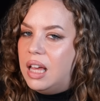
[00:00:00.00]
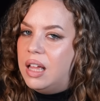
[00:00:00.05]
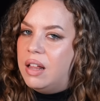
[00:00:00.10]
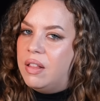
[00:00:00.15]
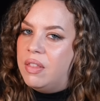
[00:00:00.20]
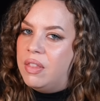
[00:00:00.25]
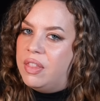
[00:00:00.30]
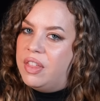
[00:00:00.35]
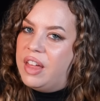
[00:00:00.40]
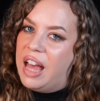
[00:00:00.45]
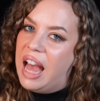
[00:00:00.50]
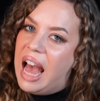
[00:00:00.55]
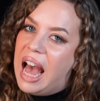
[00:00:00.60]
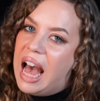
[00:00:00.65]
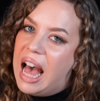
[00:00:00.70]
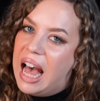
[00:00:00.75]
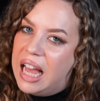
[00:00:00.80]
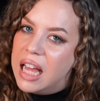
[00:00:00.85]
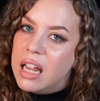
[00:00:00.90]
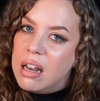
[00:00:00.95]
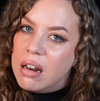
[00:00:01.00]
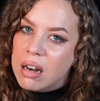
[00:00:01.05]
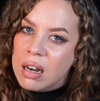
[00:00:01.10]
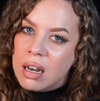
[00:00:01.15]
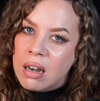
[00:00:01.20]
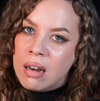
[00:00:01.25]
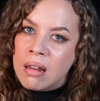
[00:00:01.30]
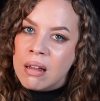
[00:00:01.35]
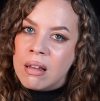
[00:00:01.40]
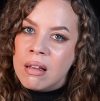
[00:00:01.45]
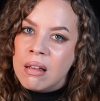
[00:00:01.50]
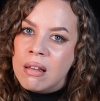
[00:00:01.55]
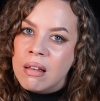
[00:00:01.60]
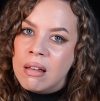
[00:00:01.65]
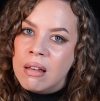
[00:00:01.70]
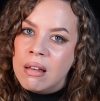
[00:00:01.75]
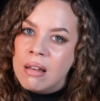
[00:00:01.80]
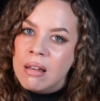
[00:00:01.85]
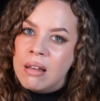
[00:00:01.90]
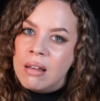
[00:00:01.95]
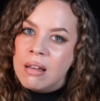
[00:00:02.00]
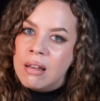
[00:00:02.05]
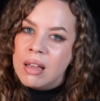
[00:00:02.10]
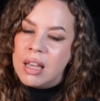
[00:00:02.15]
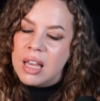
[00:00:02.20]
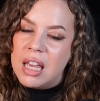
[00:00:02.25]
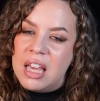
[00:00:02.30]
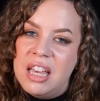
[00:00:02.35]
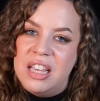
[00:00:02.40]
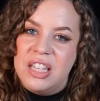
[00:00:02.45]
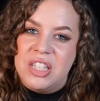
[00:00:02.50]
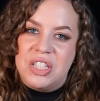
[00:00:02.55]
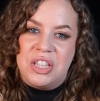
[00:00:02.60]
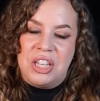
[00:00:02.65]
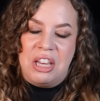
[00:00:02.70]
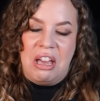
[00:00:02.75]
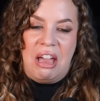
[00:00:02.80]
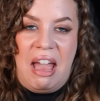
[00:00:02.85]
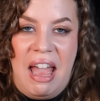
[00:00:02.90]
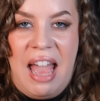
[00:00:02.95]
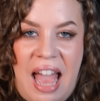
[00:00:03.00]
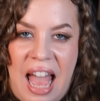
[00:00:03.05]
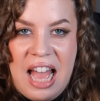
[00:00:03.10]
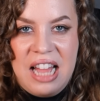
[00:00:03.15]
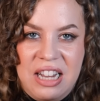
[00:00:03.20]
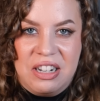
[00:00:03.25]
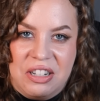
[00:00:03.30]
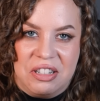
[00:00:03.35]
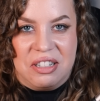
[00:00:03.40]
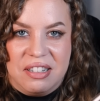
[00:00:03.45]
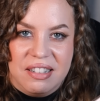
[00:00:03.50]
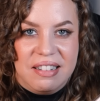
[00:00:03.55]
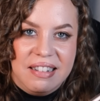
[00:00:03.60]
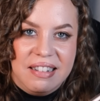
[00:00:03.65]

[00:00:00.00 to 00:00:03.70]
And that is the end.